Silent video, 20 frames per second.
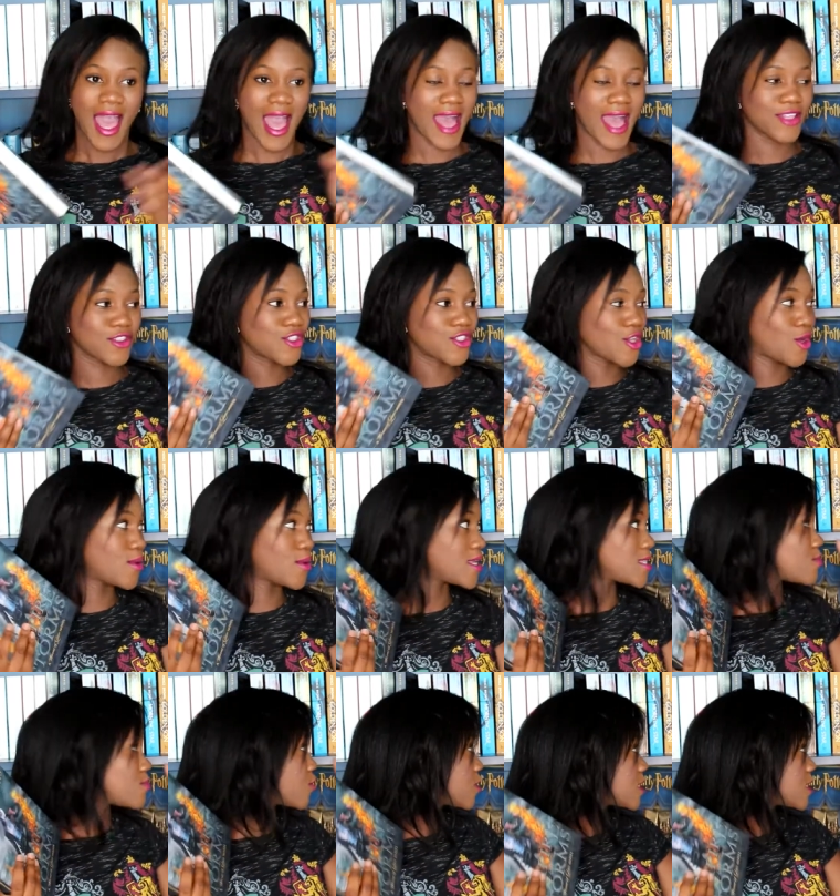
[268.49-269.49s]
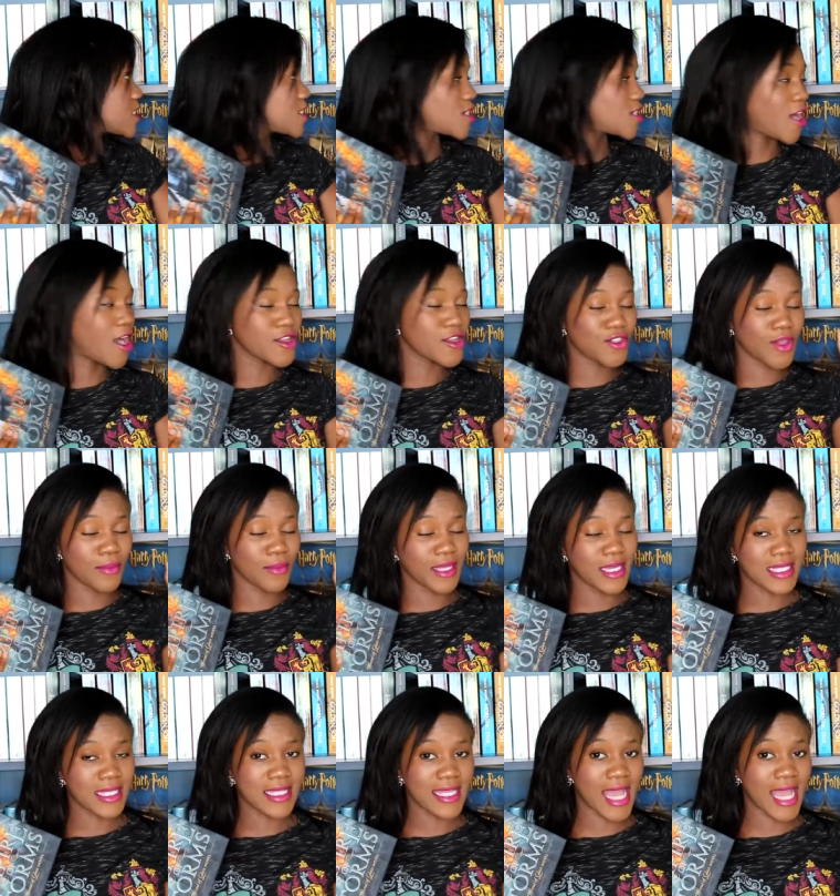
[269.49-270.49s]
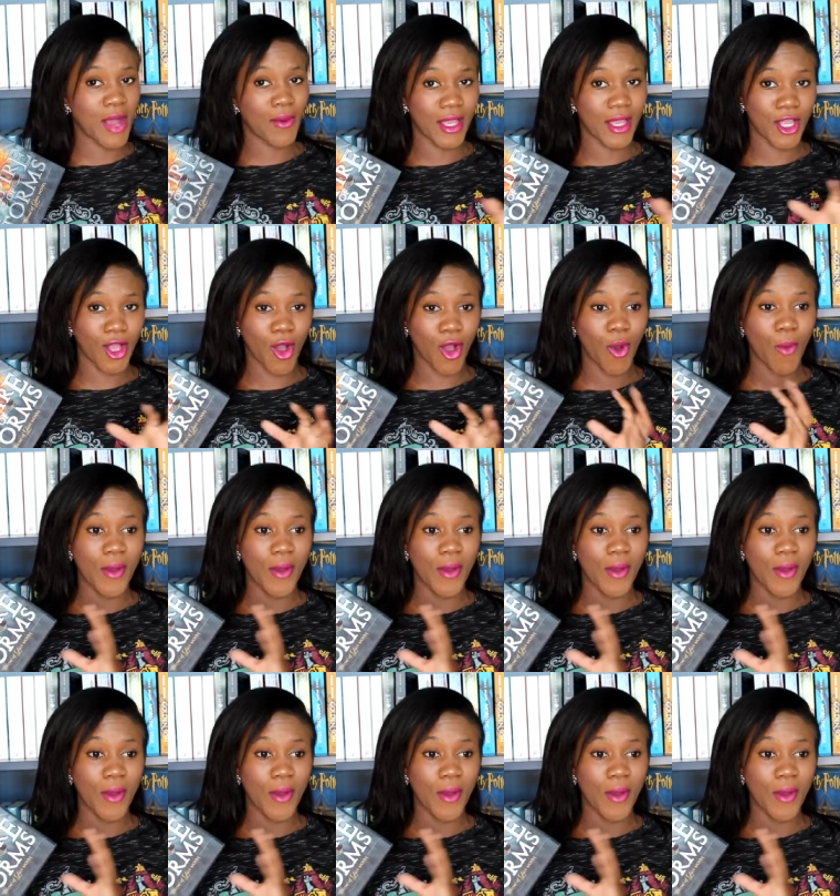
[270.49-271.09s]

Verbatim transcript: and so is Morning Star, so I'm gonna see how I go.